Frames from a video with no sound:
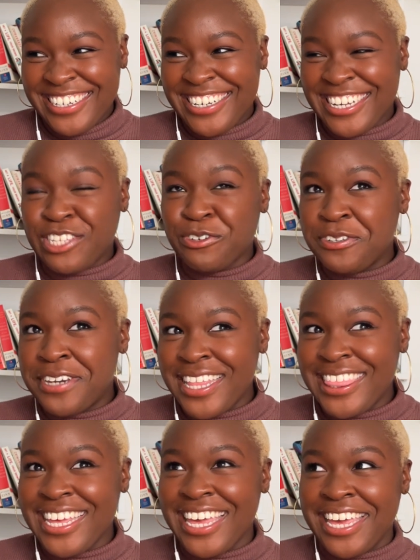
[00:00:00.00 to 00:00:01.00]
Because there's
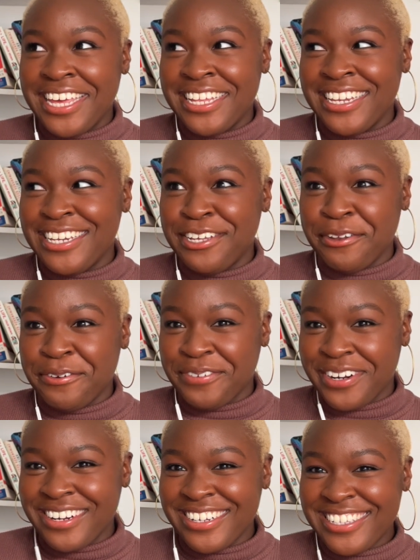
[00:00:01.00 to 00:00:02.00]
nothing in
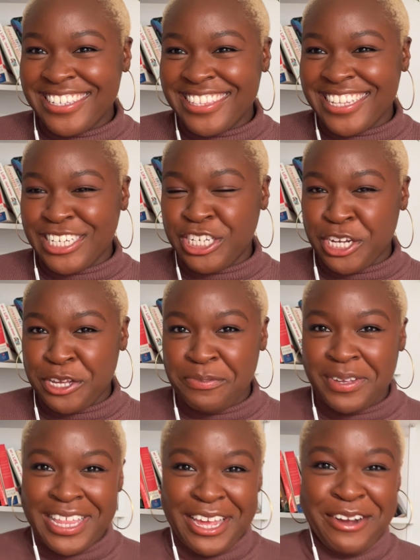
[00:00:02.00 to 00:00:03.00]
universe that she could
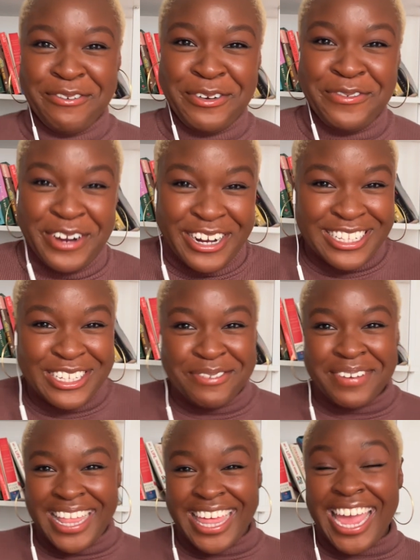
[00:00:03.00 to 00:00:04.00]
be like referring to
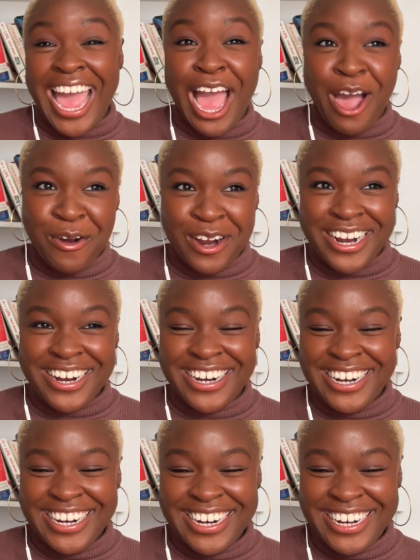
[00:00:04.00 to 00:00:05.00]
by like our
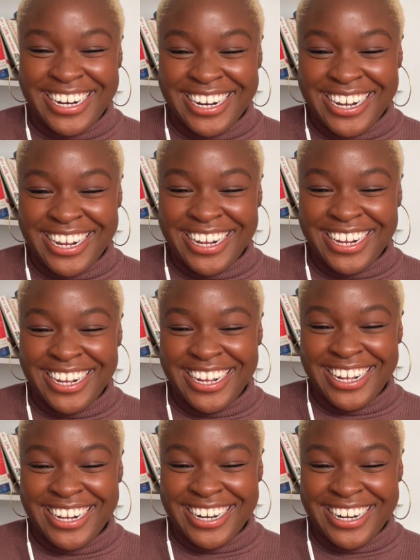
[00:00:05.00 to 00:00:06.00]

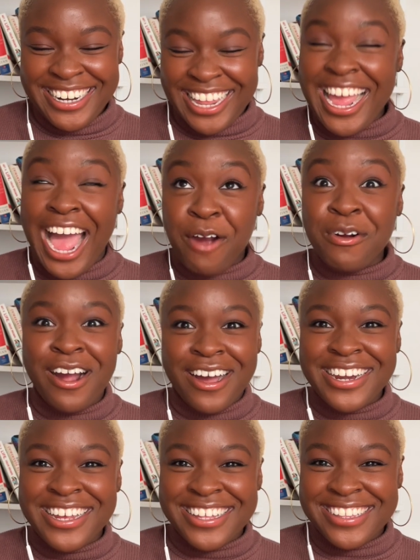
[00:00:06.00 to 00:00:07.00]

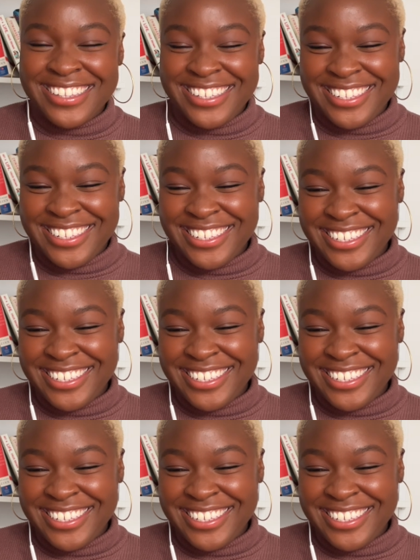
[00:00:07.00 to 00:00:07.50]
audience.